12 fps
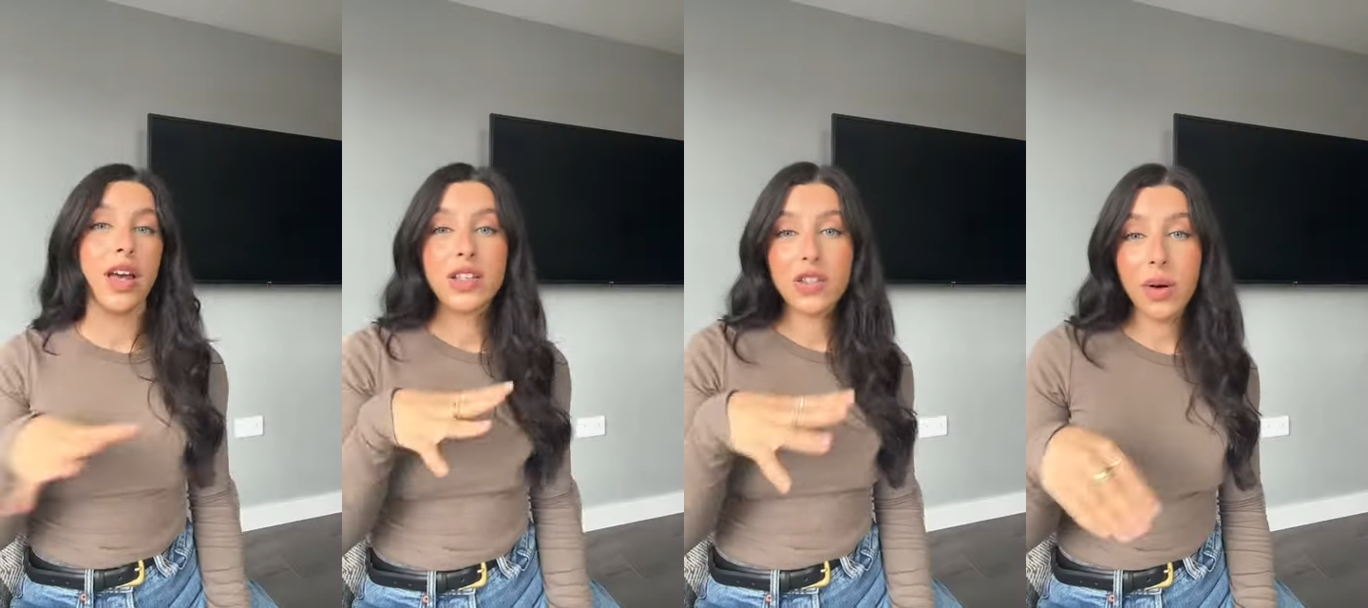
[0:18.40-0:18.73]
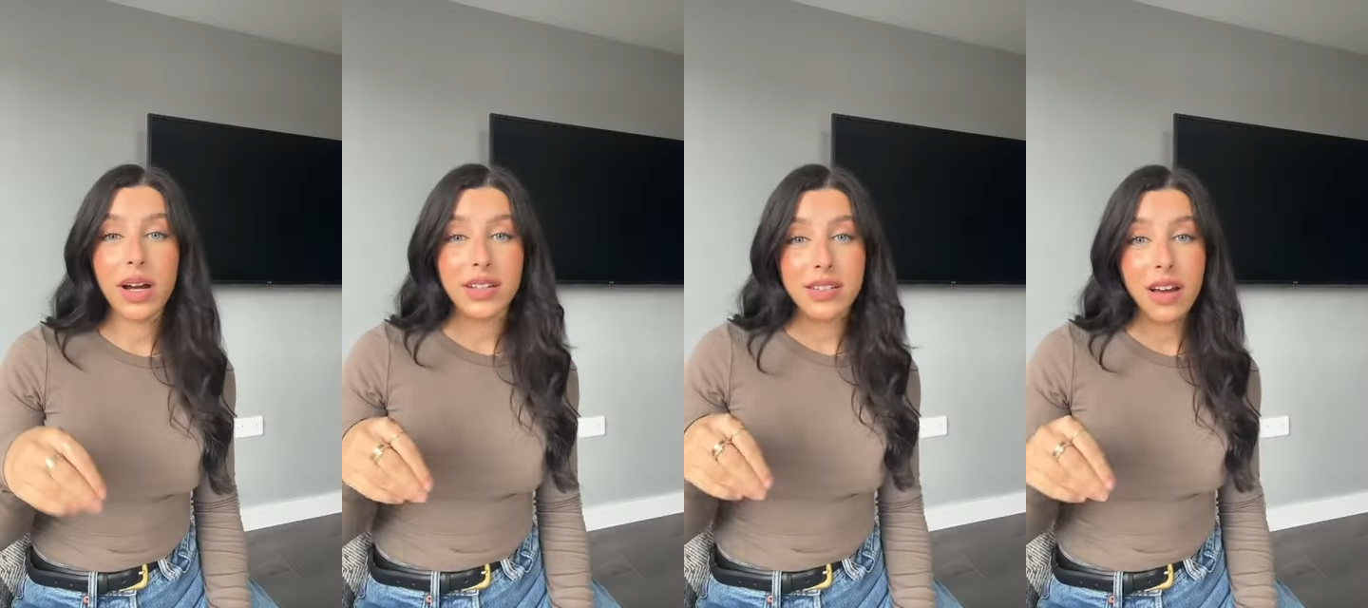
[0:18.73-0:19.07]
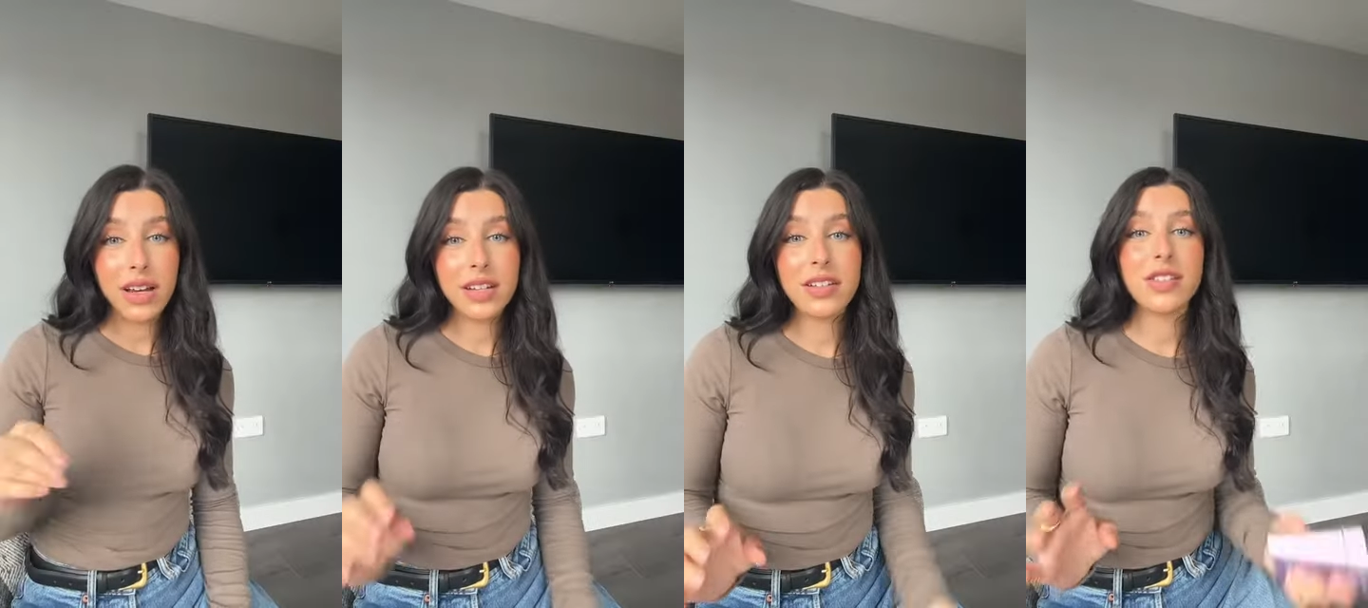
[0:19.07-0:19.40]
So I
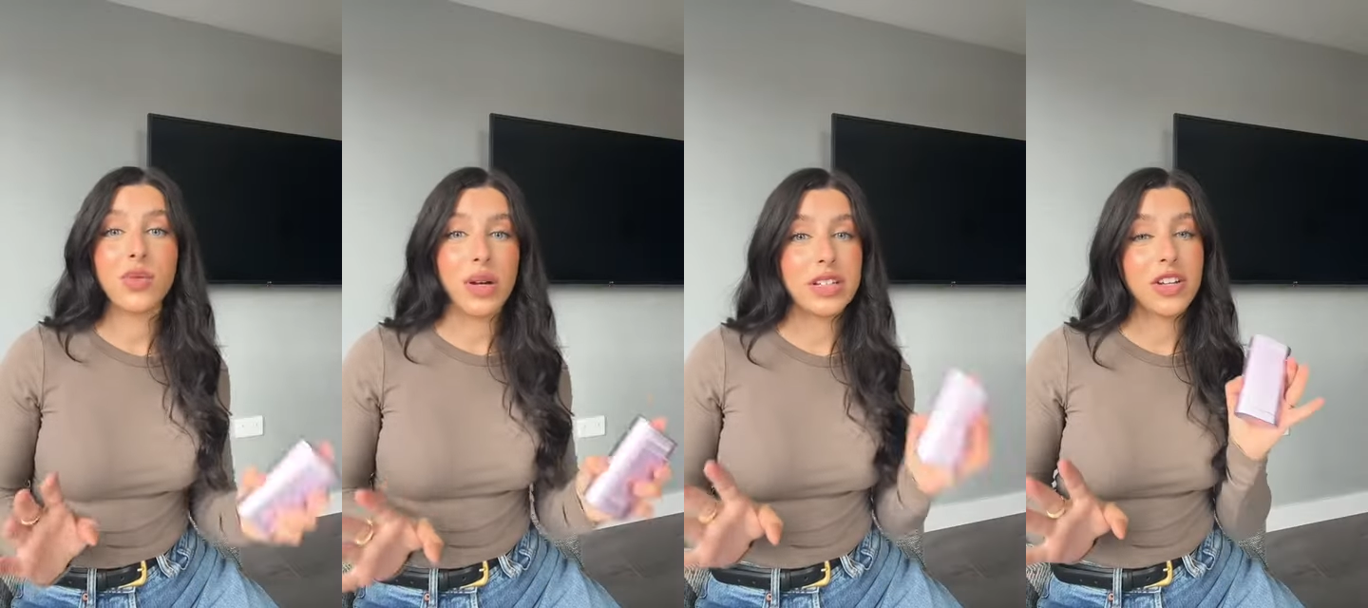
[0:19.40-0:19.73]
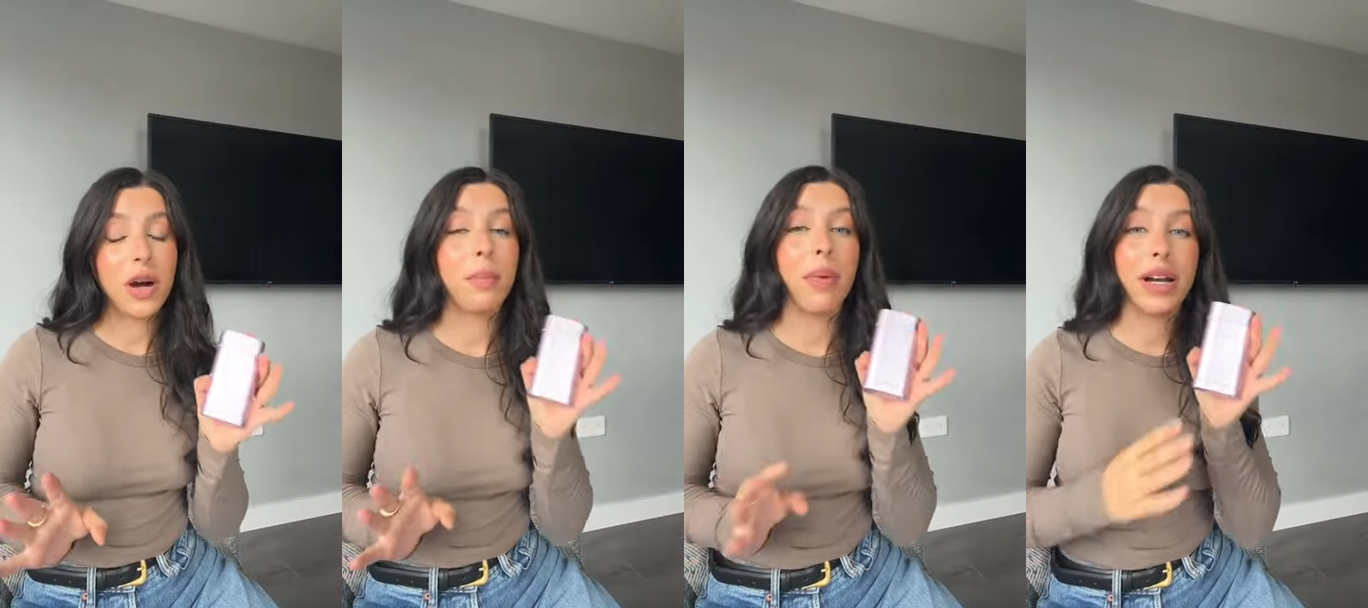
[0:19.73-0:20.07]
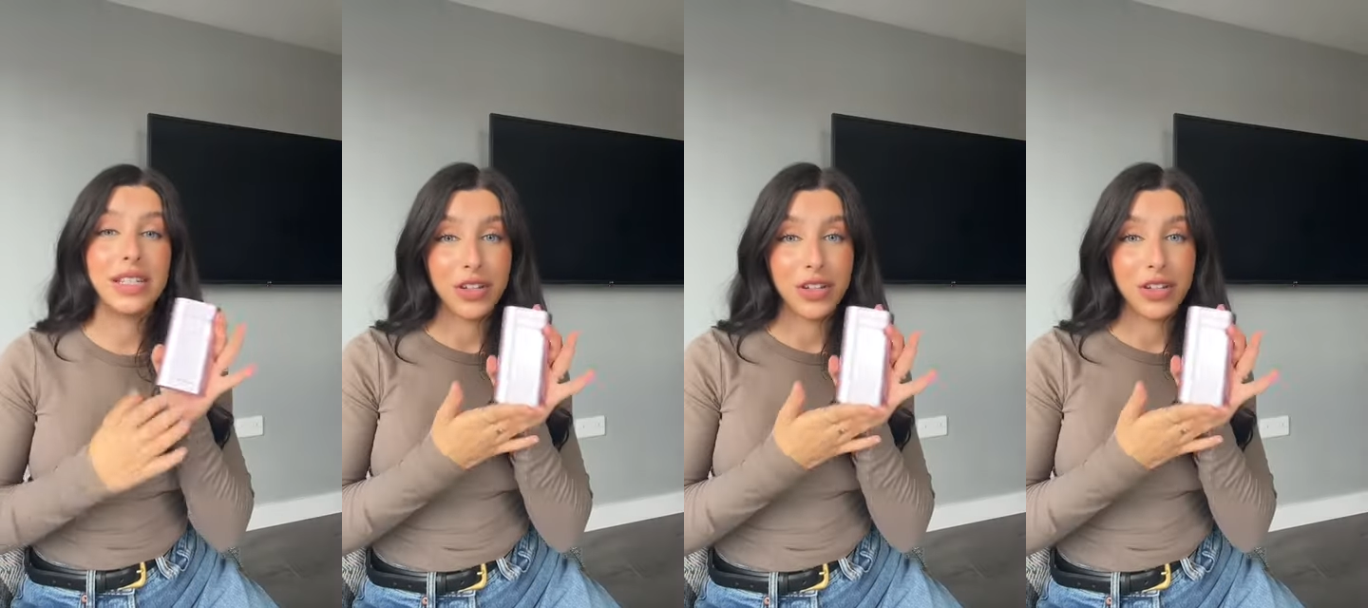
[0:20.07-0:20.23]
decided to switch up my